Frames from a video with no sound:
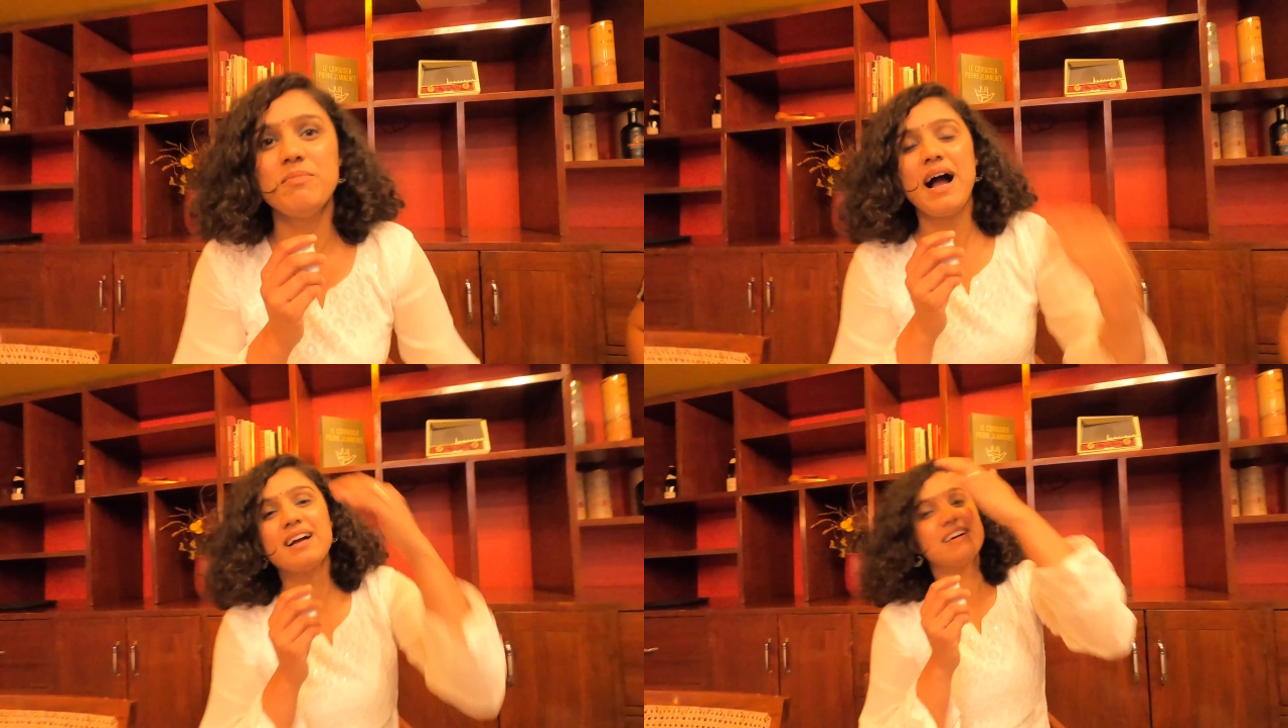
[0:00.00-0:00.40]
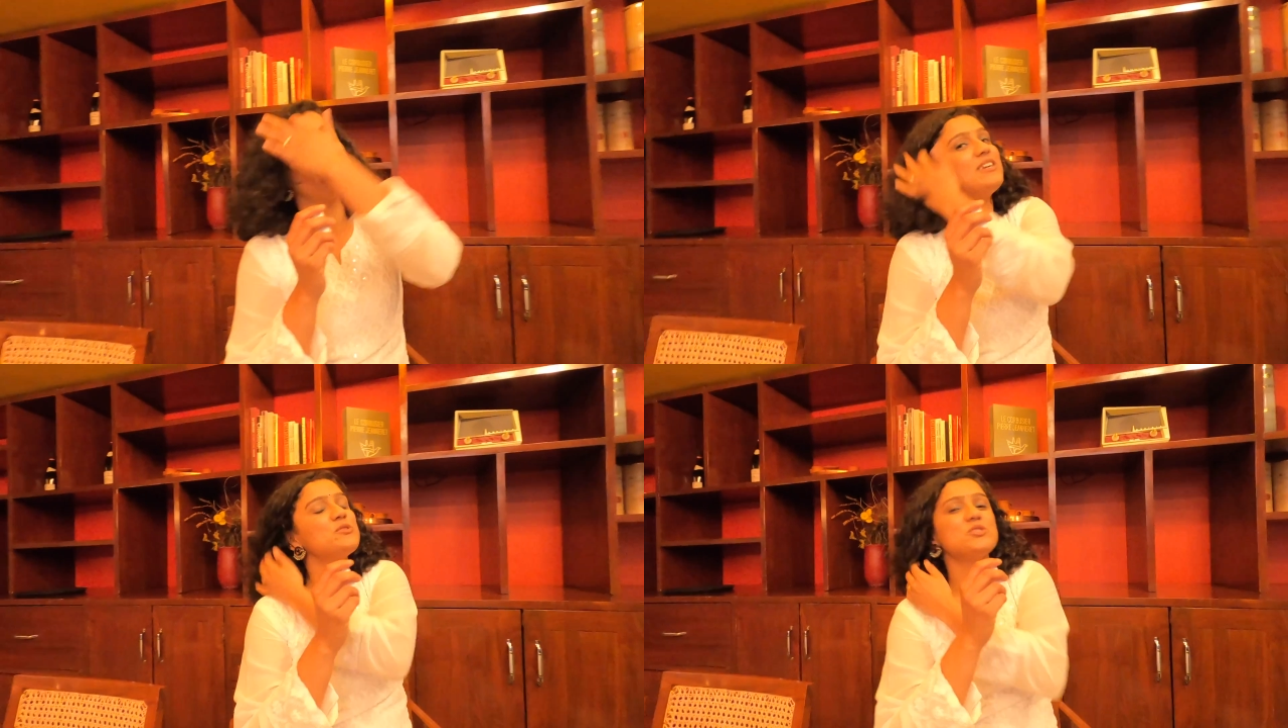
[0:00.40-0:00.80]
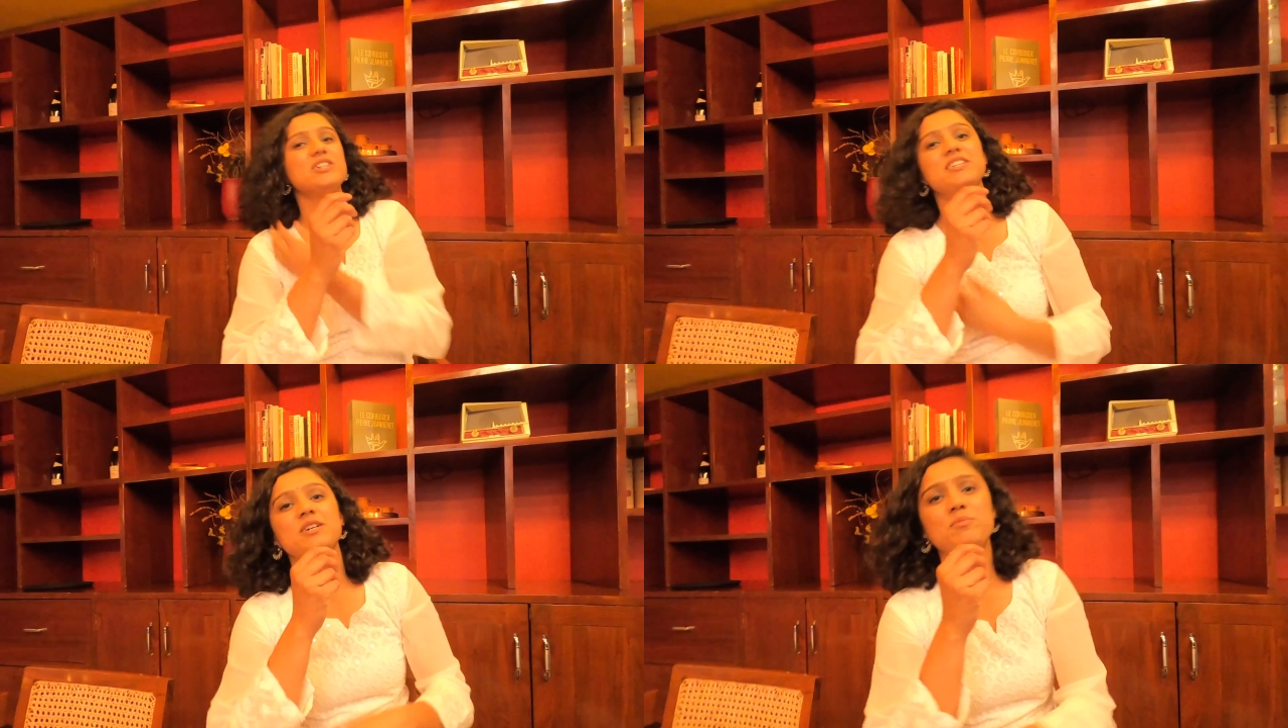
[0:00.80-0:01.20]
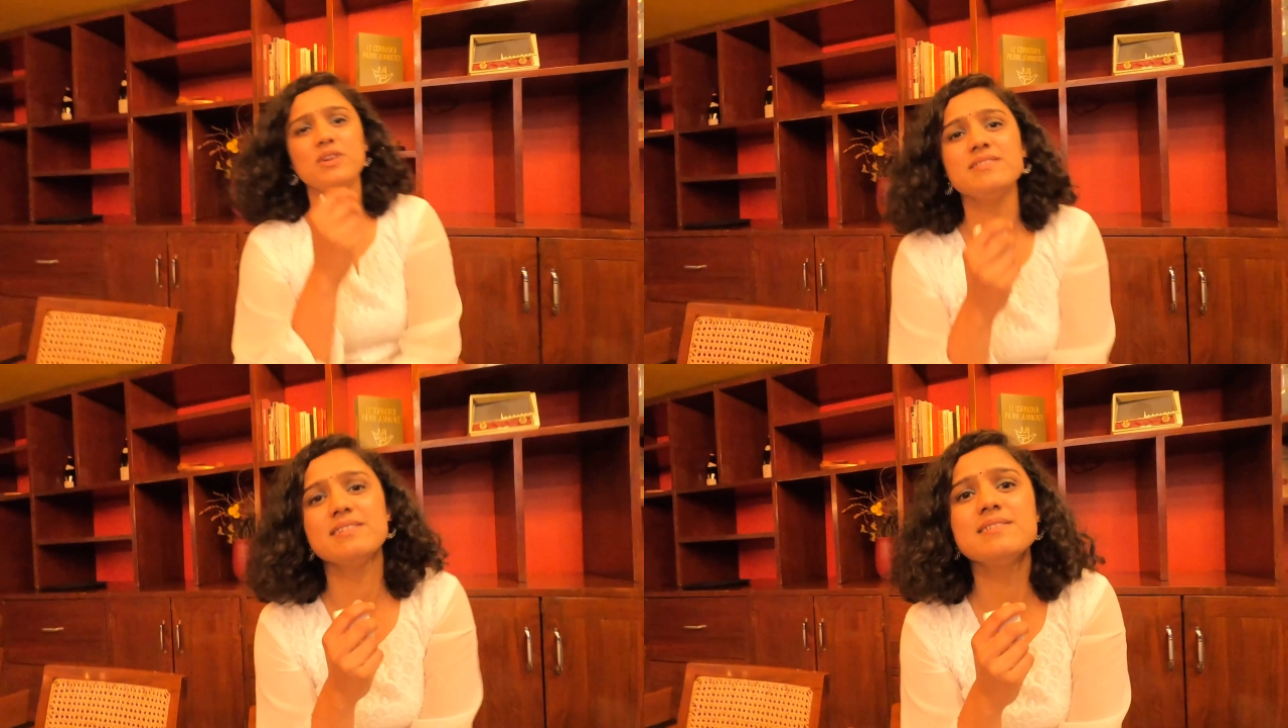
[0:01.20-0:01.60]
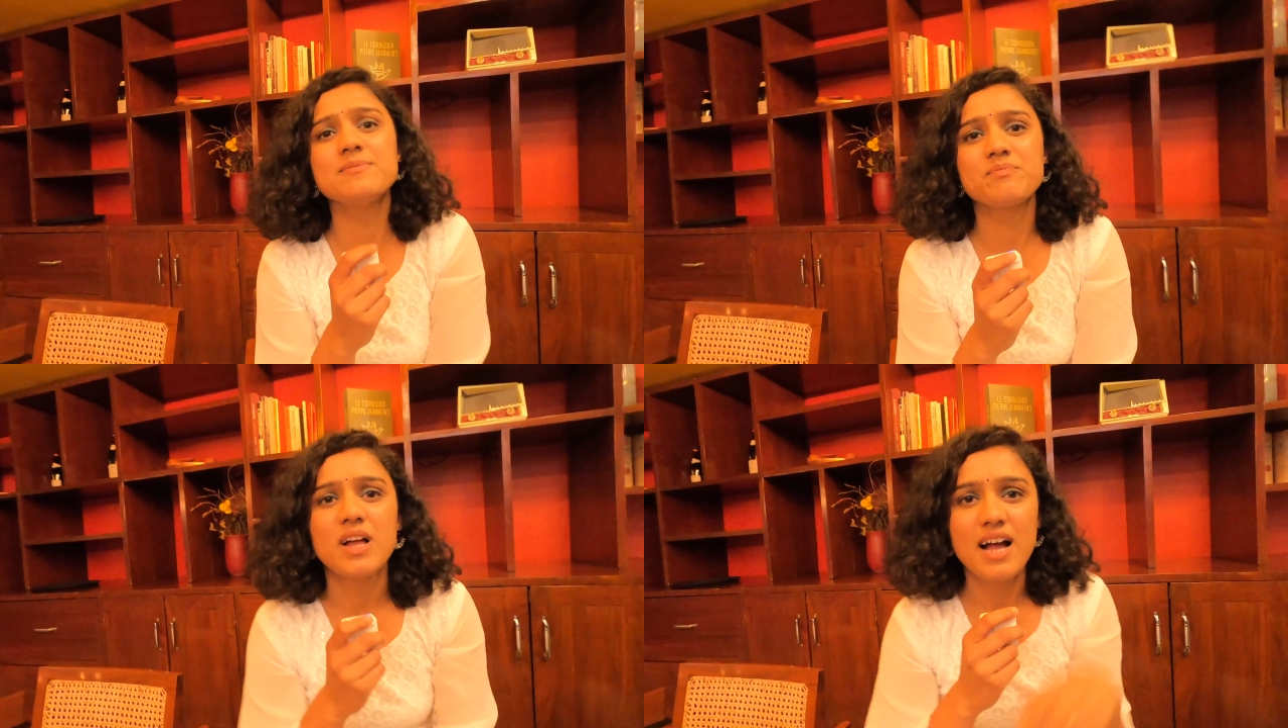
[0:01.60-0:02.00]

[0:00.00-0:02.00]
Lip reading: back again to Chandigarh, Brussels.